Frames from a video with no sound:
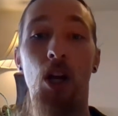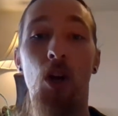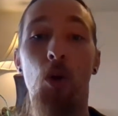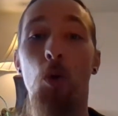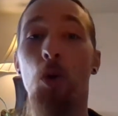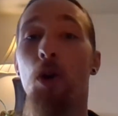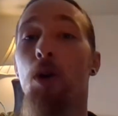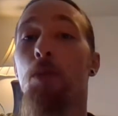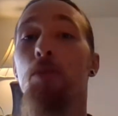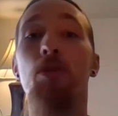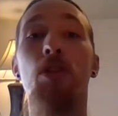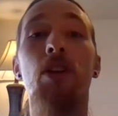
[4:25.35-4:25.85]

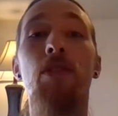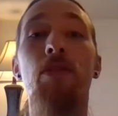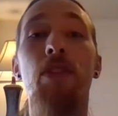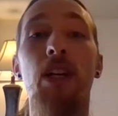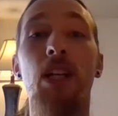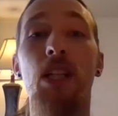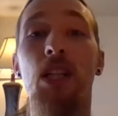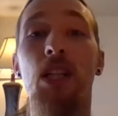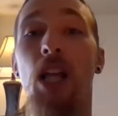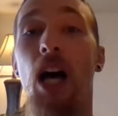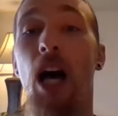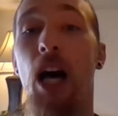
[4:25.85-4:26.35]
We're
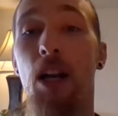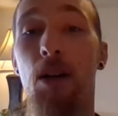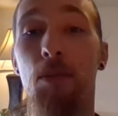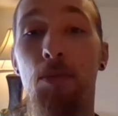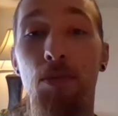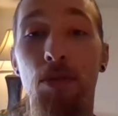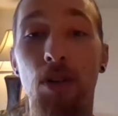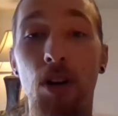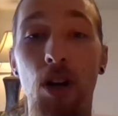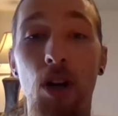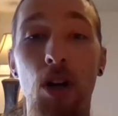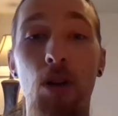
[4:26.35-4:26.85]

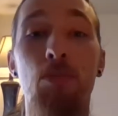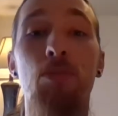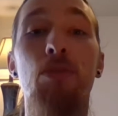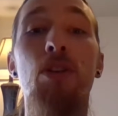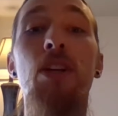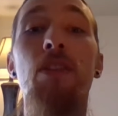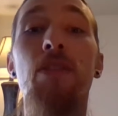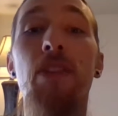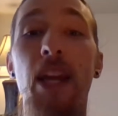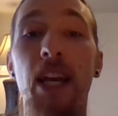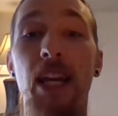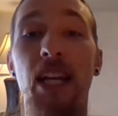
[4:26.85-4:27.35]

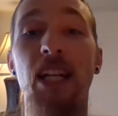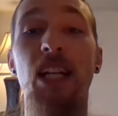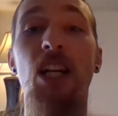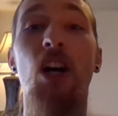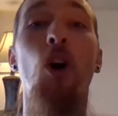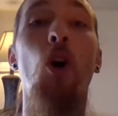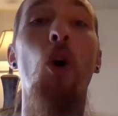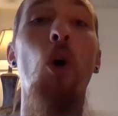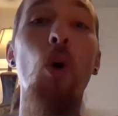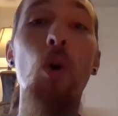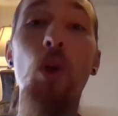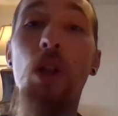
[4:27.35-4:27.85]
abbreviating a
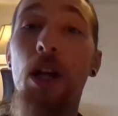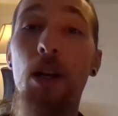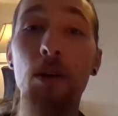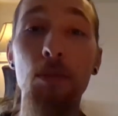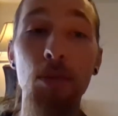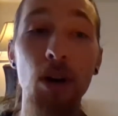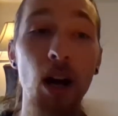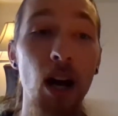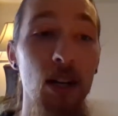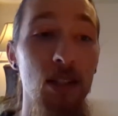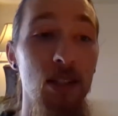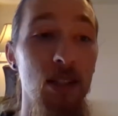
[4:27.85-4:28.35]
whole lot of
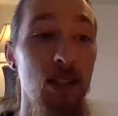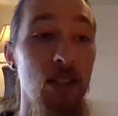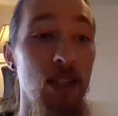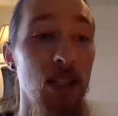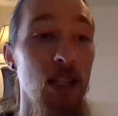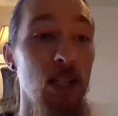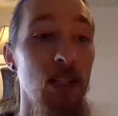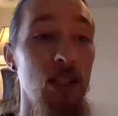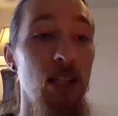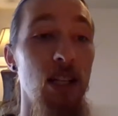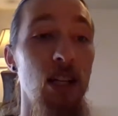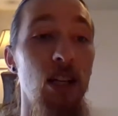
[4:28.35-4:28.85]

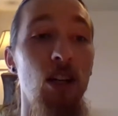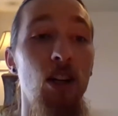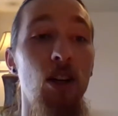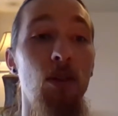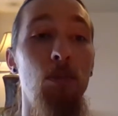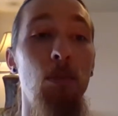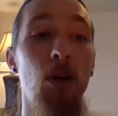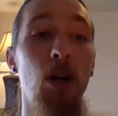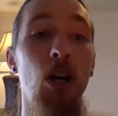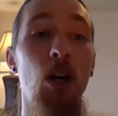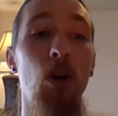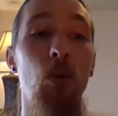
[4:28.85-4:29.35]
processes here,
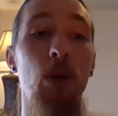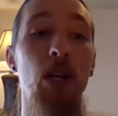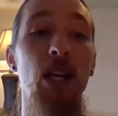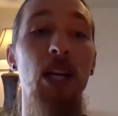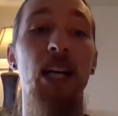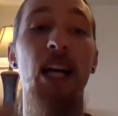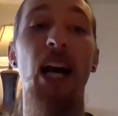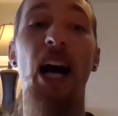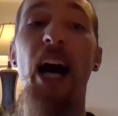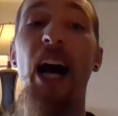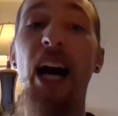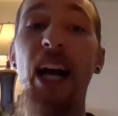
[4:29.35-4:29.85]
but we can
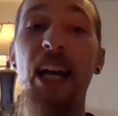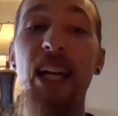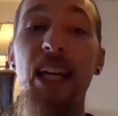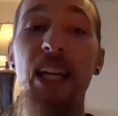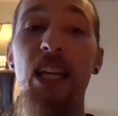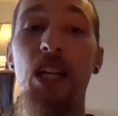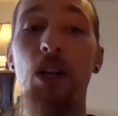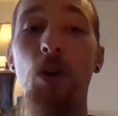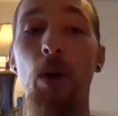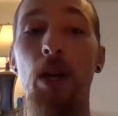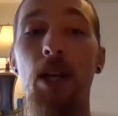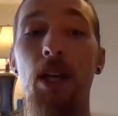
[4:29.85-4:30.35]
kind of
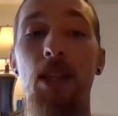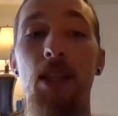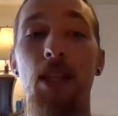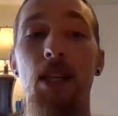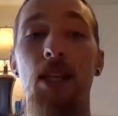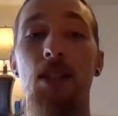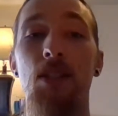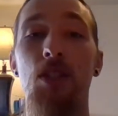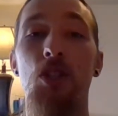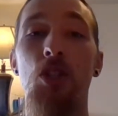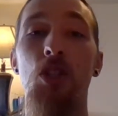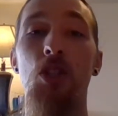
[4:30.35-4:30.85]
equate
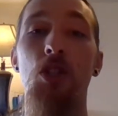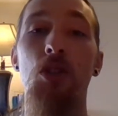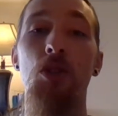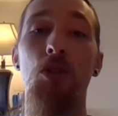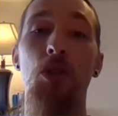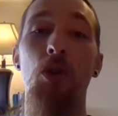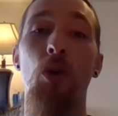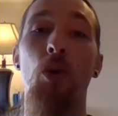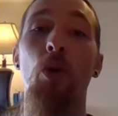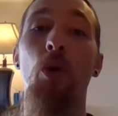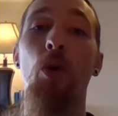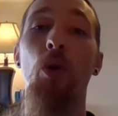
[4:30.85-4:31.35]
this to
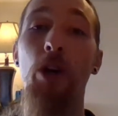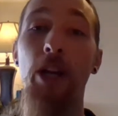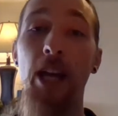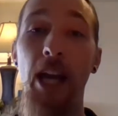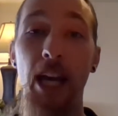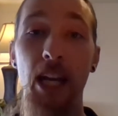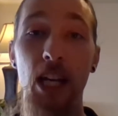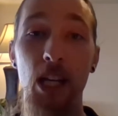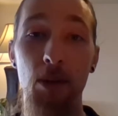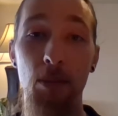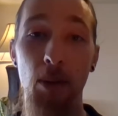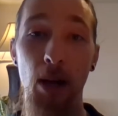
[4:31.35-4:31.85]
your
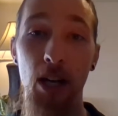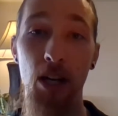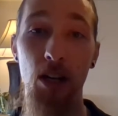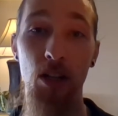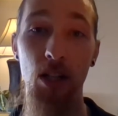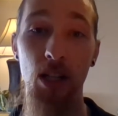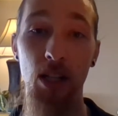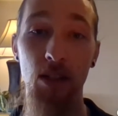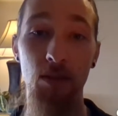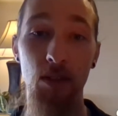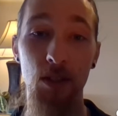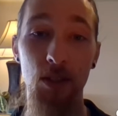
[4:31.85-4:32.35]
organic matter
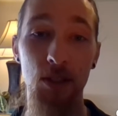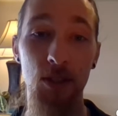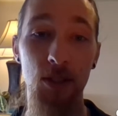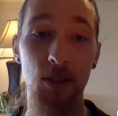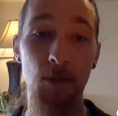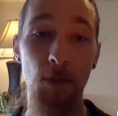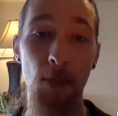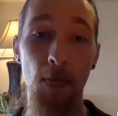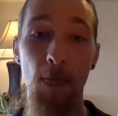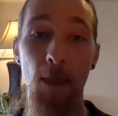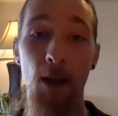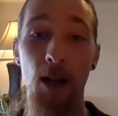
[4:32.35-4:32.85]
levels.
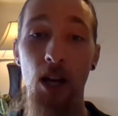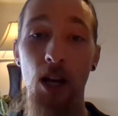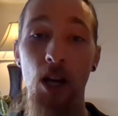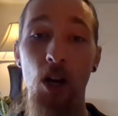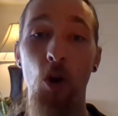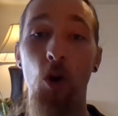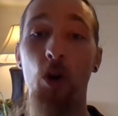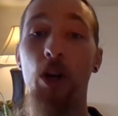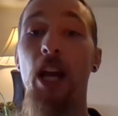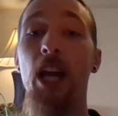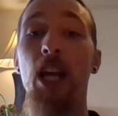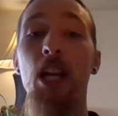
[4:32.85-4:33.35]

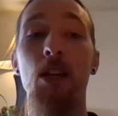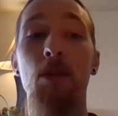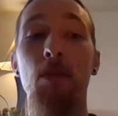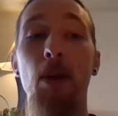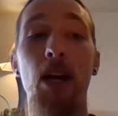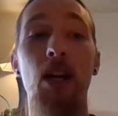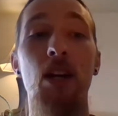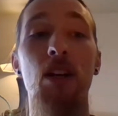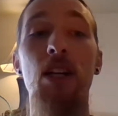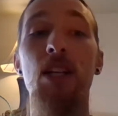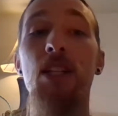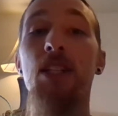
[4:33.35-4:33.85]
Organic
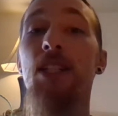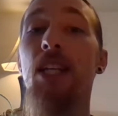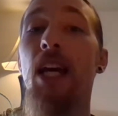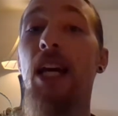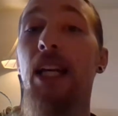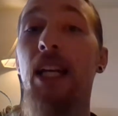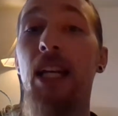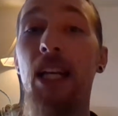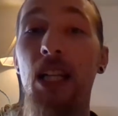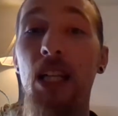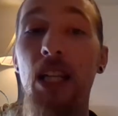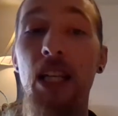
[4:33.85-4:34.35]
matter is
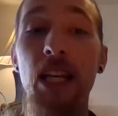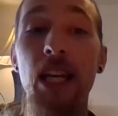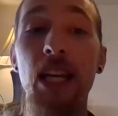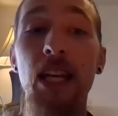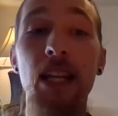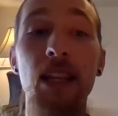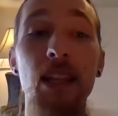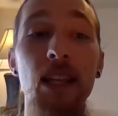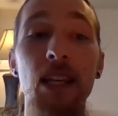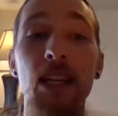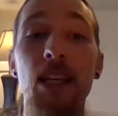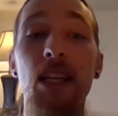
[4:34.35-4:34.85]
technically
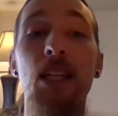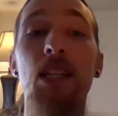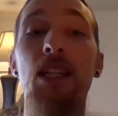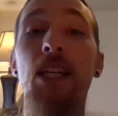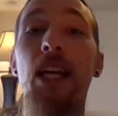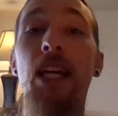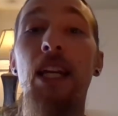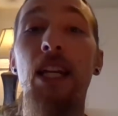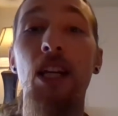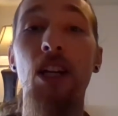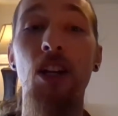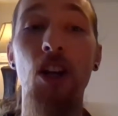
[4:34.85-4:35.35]
anything
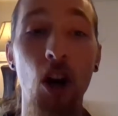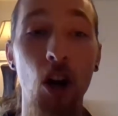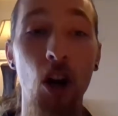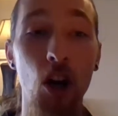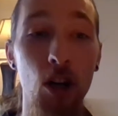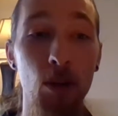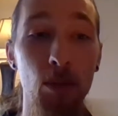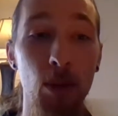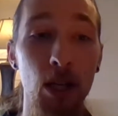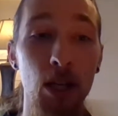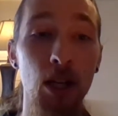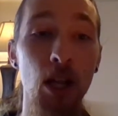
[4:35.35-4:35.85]
containing
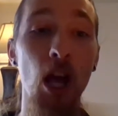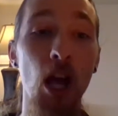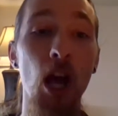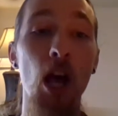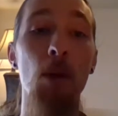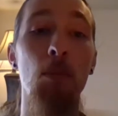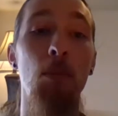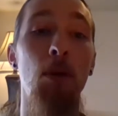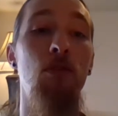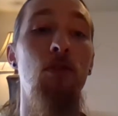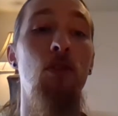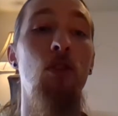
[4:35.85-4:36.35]
carbon,
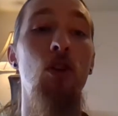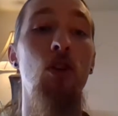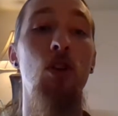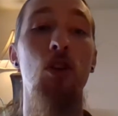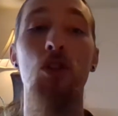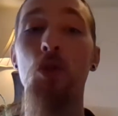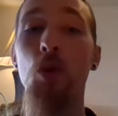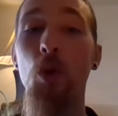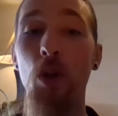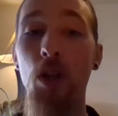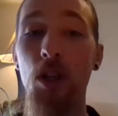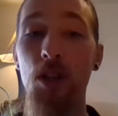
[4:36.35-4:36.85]
but for your
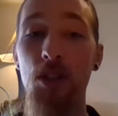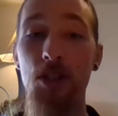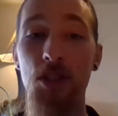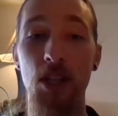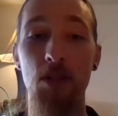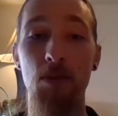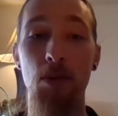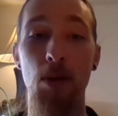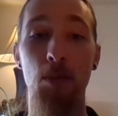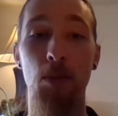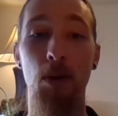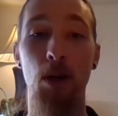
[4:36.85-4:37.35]
soil
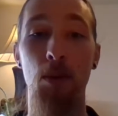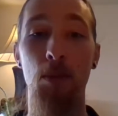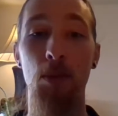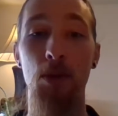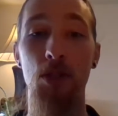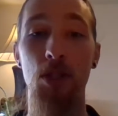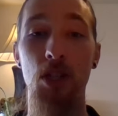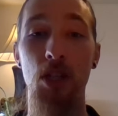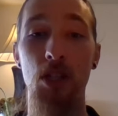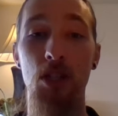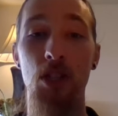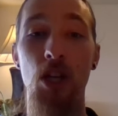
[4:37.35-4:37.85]
assessment
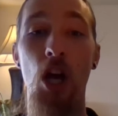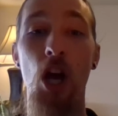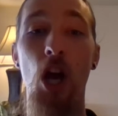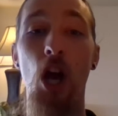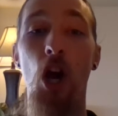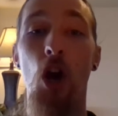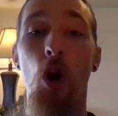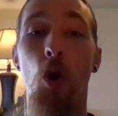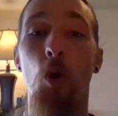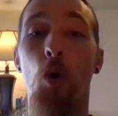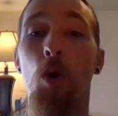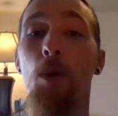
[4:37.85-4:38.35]
purposes,
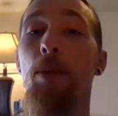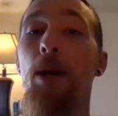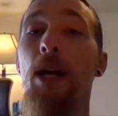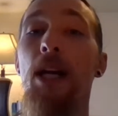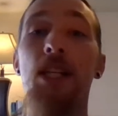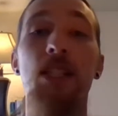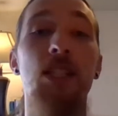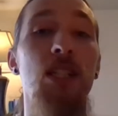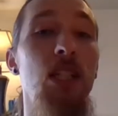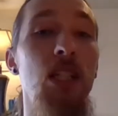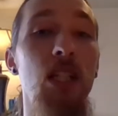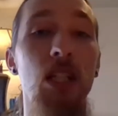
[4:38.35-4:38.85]
we're
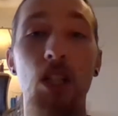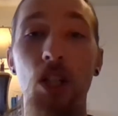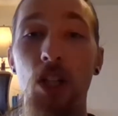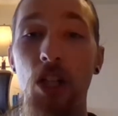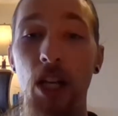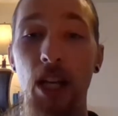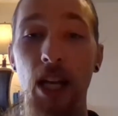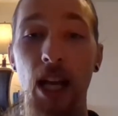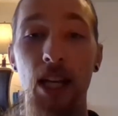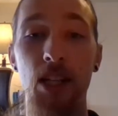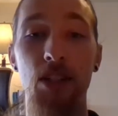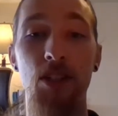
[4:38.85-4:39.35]
basically
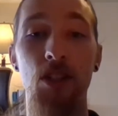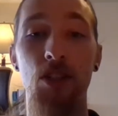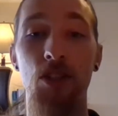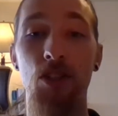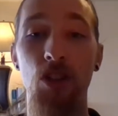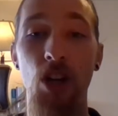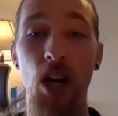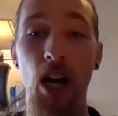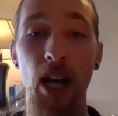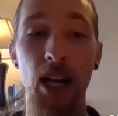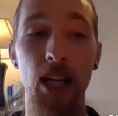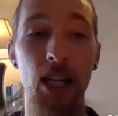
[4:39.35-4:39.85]
looking at
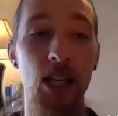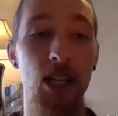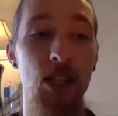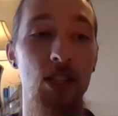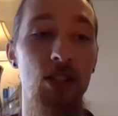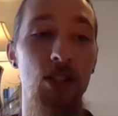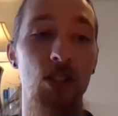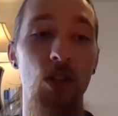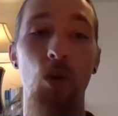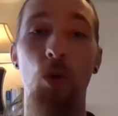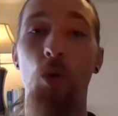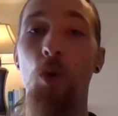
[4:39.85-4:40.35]

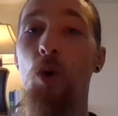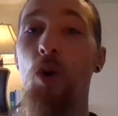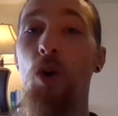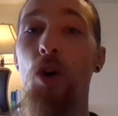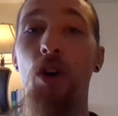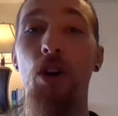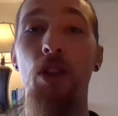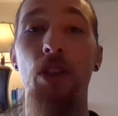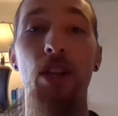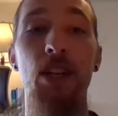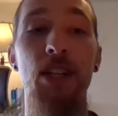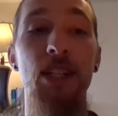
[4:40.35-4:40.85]
detritus
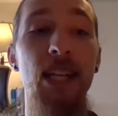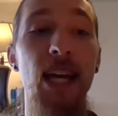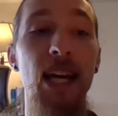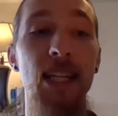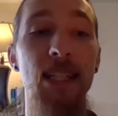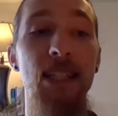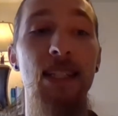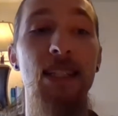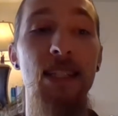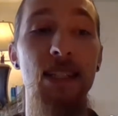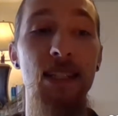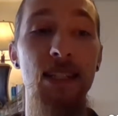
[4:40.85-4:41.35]
or the
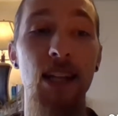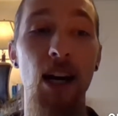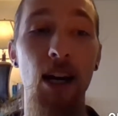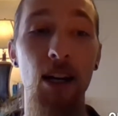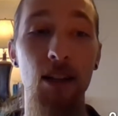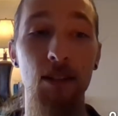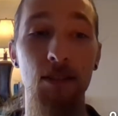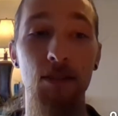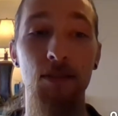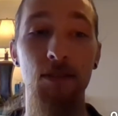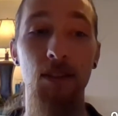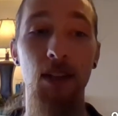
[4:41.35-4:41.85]
dead
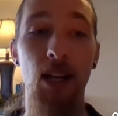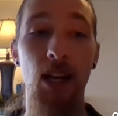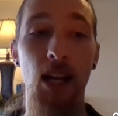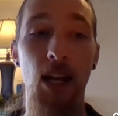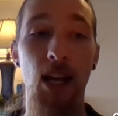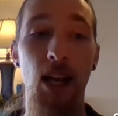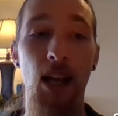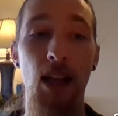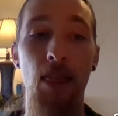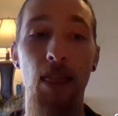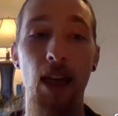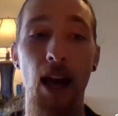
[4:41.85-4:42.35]
stuff
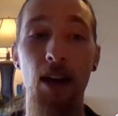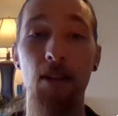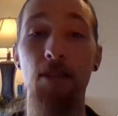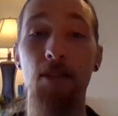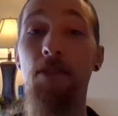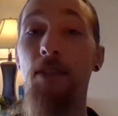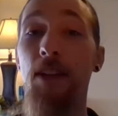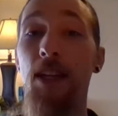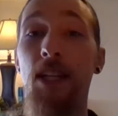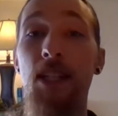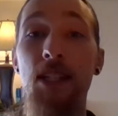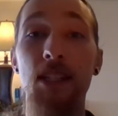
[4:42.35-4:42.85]
that
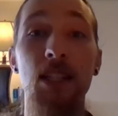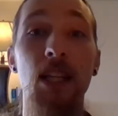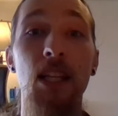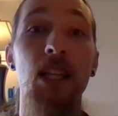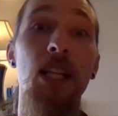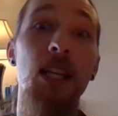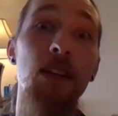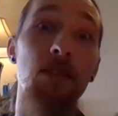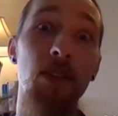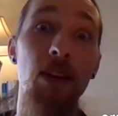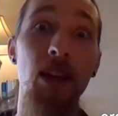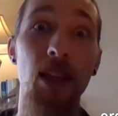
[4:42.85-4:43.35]
feeds the
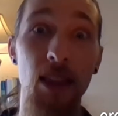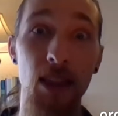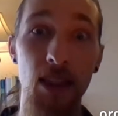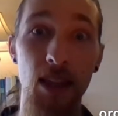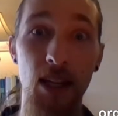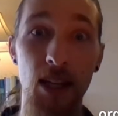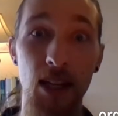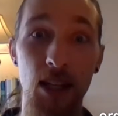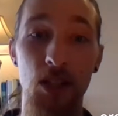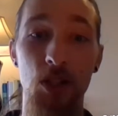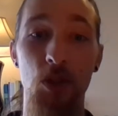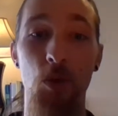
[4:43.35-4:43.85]
living
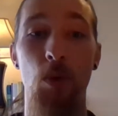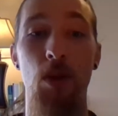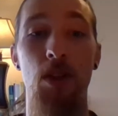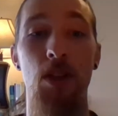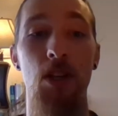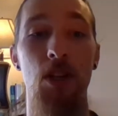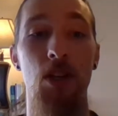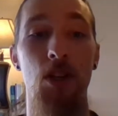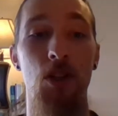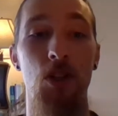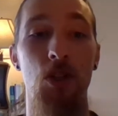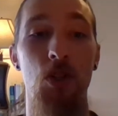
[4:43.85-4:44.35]
things
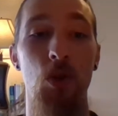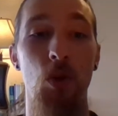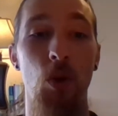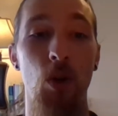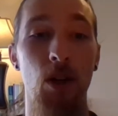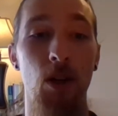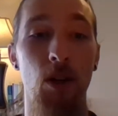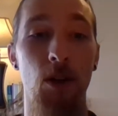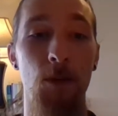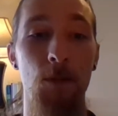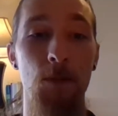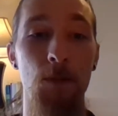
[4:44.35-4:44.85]
within your
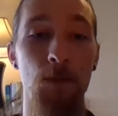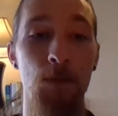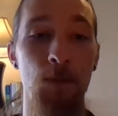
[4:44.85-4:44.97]
soil.